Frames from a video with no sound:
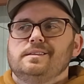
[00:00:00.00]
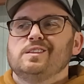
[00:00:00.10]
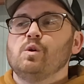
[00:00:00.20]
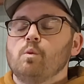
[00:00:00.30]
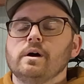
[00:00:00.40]

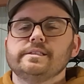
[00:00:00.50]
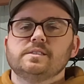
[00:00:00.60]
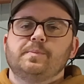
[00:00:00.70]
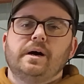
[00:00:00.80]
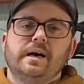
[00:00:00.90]
the one
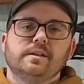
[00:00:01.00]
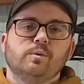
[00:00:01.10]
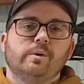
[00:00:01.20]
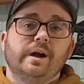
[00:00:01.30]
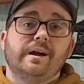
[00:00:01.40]

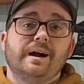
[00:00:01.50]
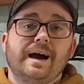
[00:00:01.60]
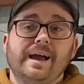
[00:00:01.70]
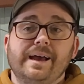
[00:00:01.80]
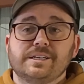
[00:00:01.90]
spot where
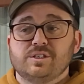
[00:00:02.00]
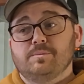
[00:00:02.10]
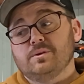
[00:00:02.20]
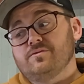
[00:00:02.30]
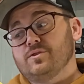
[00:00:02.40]
I actually
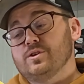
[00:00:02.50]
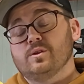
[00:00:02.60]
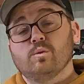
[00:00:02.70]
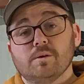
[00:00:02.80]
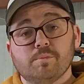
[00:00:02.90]
prefer
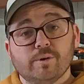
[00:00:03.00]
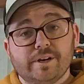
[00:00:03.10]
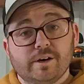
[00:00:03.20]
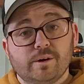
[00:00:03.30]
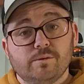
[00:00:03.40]
the
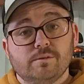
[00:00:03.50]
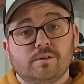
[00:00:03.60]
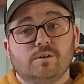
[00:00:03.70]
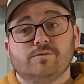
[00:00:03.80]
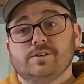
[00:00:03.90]
1.0
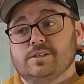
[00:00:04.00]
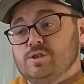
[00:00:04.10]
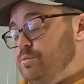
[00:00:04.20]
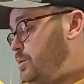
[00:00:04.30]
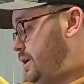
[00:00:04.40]
over the
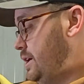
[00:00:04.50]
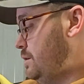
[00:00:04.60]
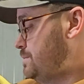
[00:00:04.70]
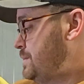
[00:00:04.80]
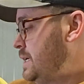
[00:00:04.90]

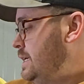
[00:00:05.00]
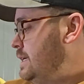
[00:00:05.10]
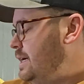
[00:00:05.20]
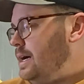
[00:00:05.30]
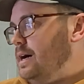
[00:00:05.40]

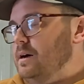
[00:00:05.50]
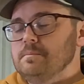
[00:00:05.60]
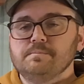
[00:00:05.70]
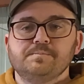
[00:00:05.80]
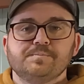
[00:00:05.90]

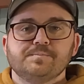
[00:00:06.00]
2.0,